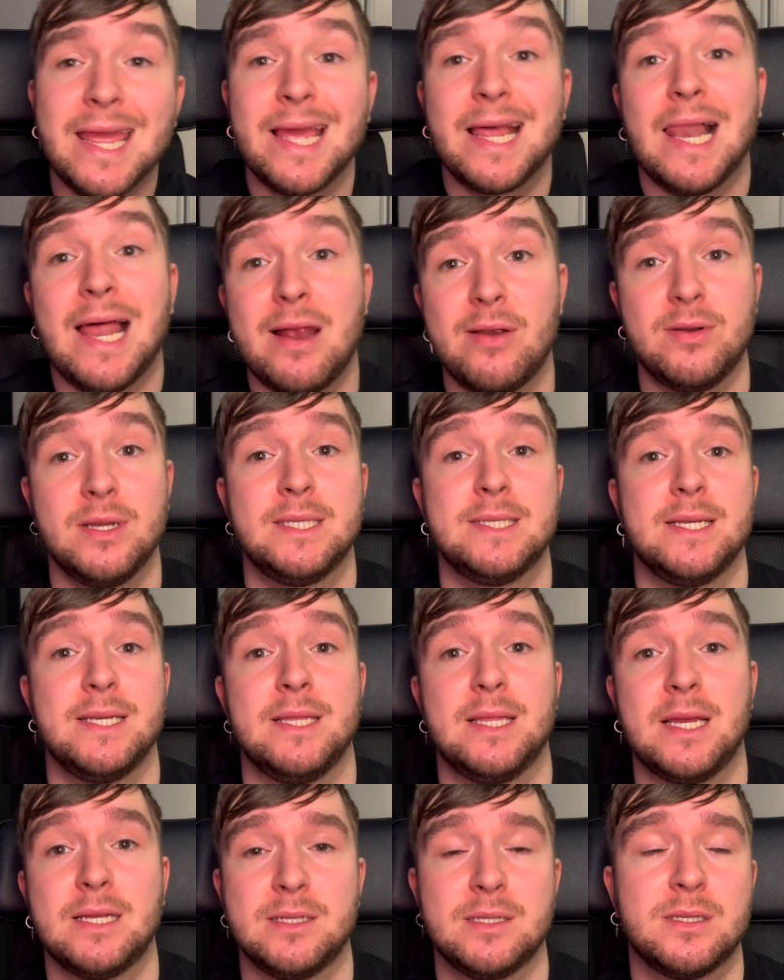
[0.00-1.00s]
clarity,
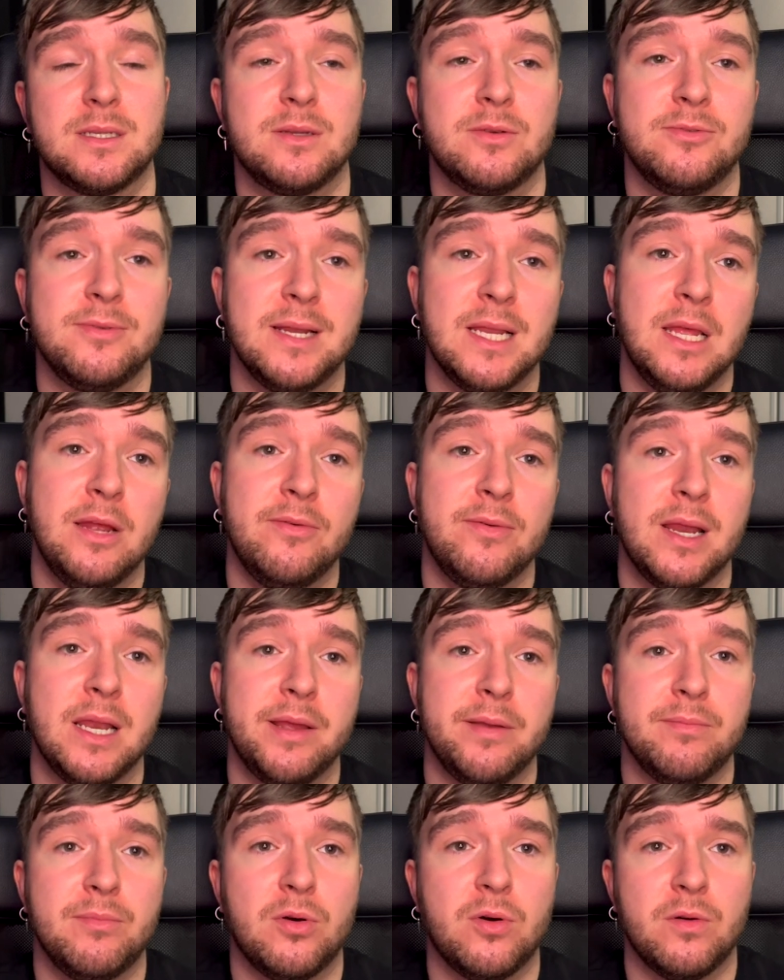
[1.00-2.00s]
that's a really, really
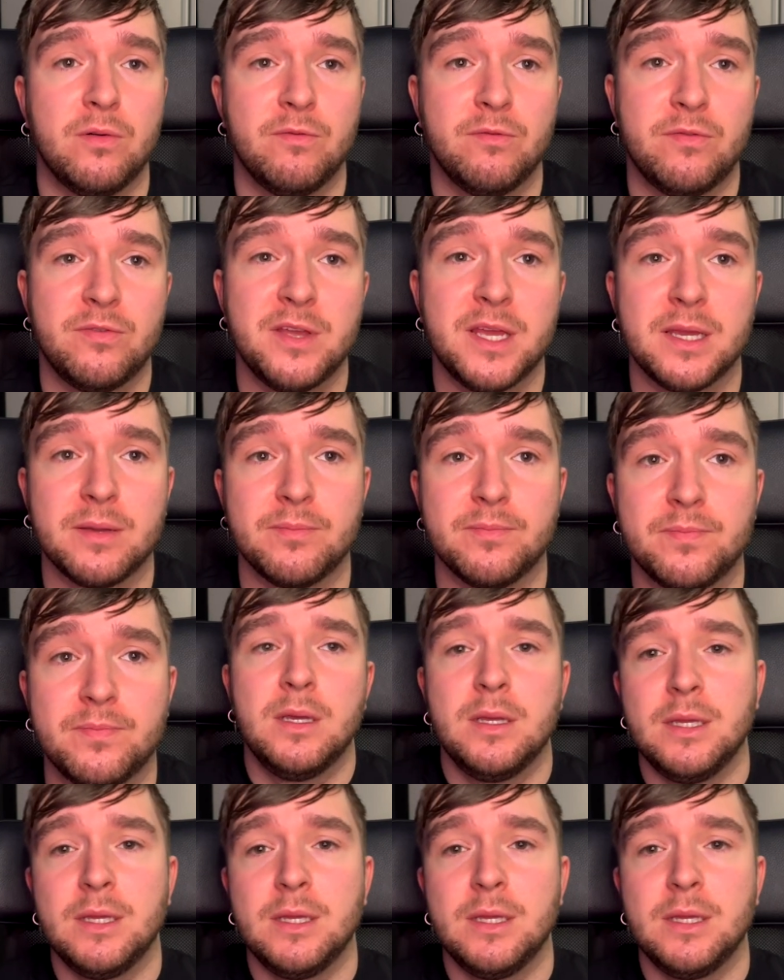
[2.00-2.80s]
important thing.